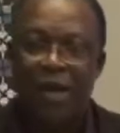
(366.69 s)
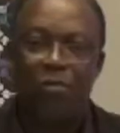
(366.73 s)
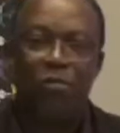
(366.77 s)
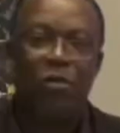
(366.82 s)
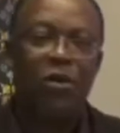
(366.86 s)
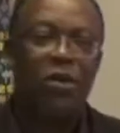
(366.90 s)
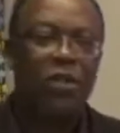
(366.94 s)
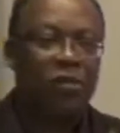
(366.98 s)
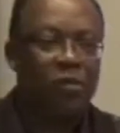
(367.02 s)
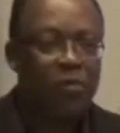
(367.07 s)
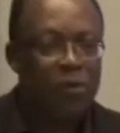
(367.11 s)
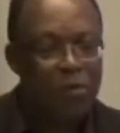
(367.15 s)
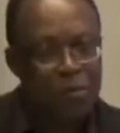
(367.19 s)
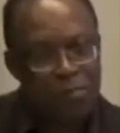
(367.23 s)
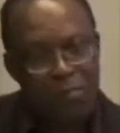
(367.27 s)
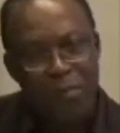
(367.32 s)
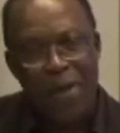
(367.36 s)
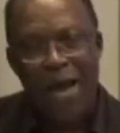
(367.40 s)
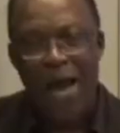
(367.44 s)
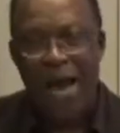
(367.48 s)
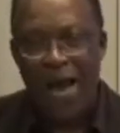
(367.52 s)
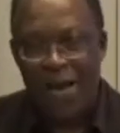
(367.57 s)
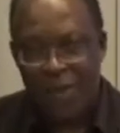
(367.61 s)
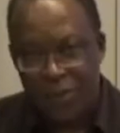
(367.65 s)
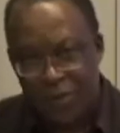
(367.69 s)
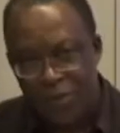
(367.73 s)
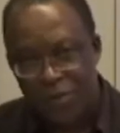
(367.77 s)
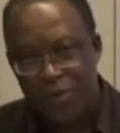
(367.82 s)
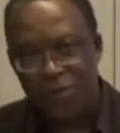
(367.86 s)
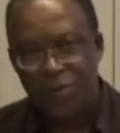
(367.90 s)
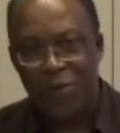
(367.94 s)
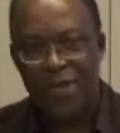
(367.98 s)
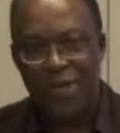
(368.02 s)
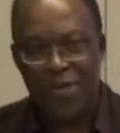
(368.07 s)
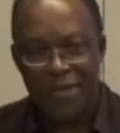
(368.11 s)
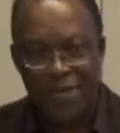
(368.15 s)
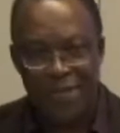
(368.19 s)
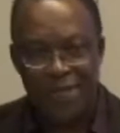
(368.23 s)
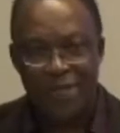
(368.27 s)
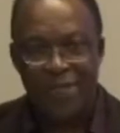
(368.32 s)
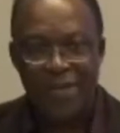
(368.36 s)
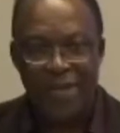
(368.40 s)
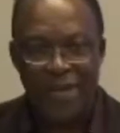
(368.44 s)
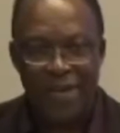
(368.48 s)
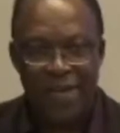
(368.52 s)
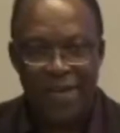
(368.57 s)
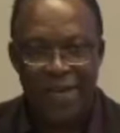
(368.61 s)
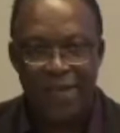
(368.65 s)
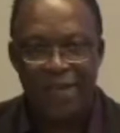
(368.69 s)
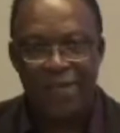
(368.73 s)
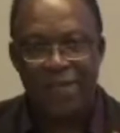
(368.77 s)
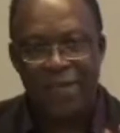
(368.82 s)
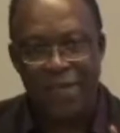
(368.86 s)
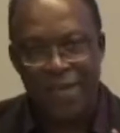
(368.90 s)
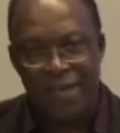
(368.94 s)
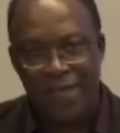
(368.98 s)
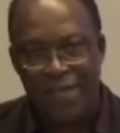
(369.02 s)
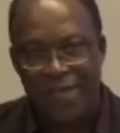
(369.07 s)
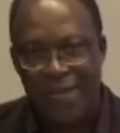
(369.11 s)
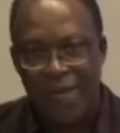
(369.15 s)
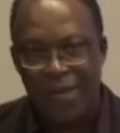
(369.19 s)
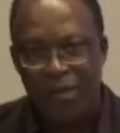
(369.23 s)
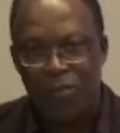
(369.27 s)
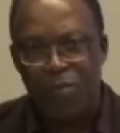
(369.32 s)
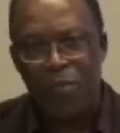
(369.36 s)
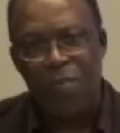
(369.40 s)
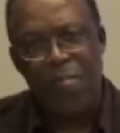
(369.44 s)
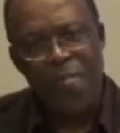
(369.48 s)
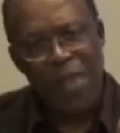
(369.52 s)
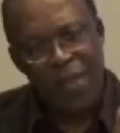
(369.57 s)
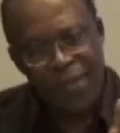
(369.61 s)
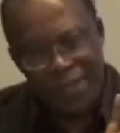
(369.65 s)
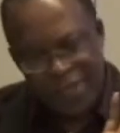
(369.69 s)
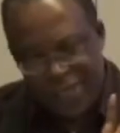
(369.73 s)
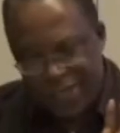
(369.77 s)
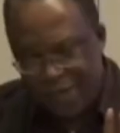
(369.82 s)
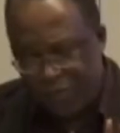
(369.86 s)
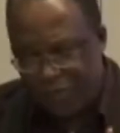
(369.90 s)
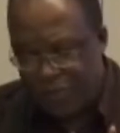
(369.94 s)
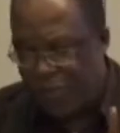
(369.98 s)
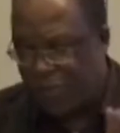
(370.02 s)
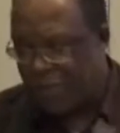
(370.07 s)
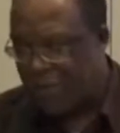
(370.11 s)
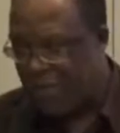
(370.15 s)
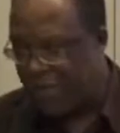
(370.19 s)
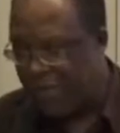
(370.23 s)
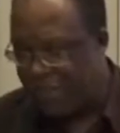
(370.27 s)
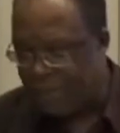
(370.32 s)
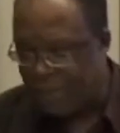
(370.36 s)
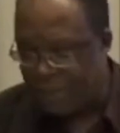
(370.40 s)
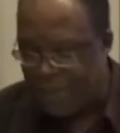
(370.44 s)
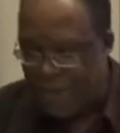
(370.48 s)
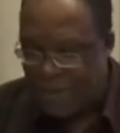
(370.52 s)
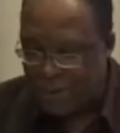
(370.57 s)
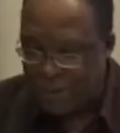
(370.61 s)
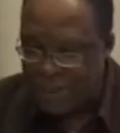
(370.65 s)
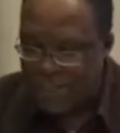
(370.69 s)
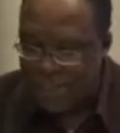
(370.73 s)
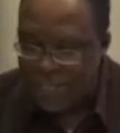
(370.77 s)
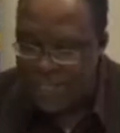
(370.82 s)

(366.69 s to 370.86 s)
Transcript: I'm going to pass through the list again a second time, say a few things about